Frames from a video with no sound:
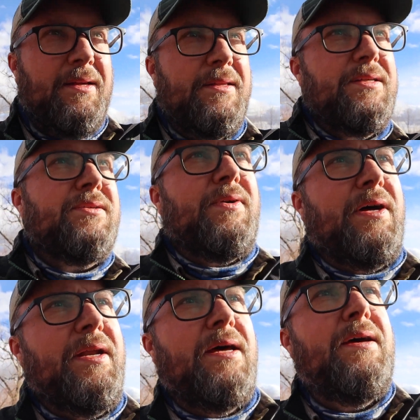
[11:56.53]
this
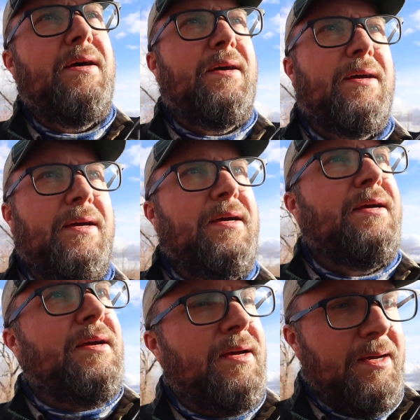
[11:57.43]
one,
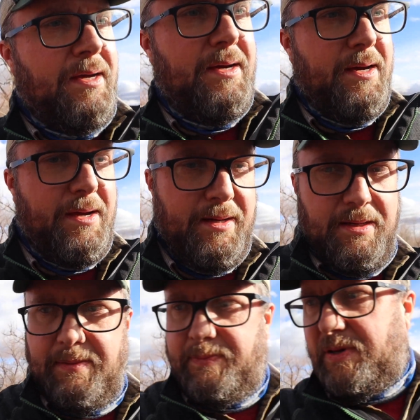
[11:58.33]
I end
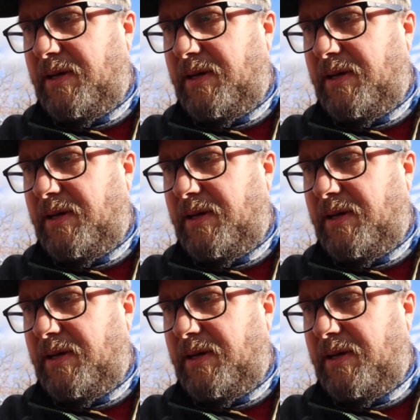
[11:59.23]
up